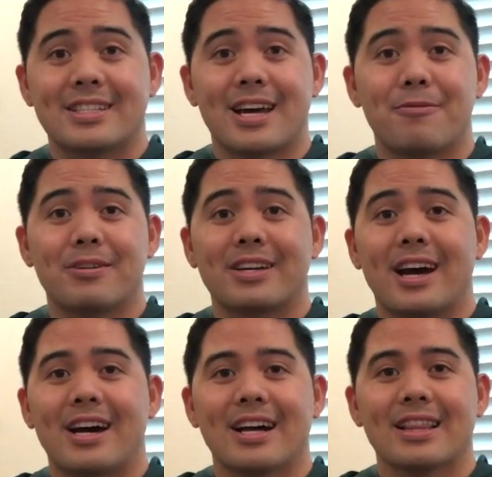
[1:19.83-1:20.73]
That one
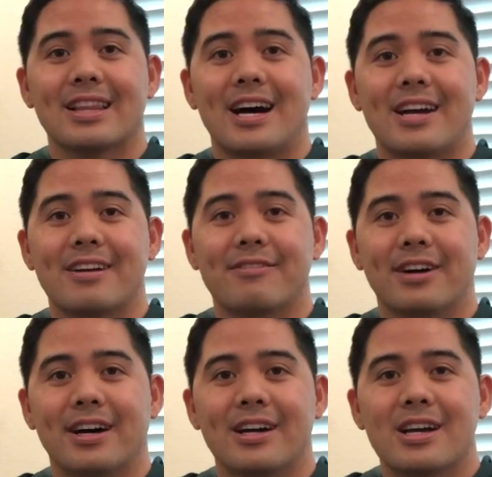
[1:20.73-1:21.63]
got a lot
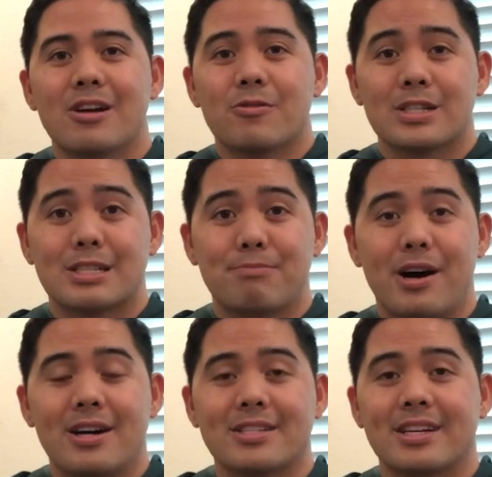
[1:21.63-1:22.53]
of
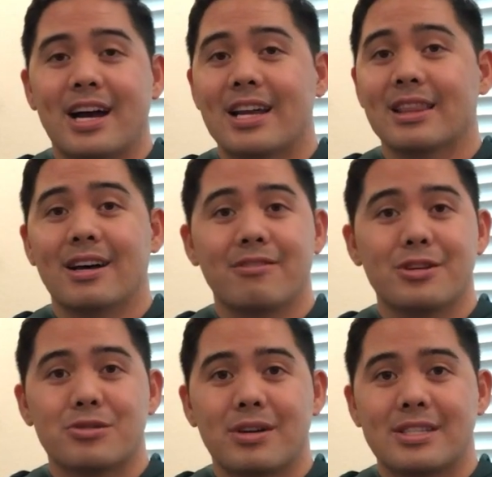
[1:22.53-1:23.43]
response, and I love
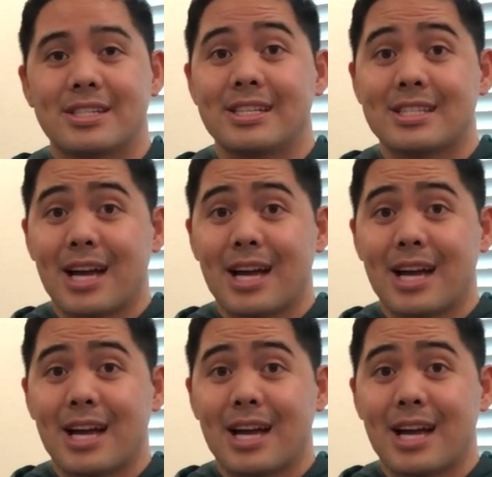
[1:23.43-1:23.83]
those red seats.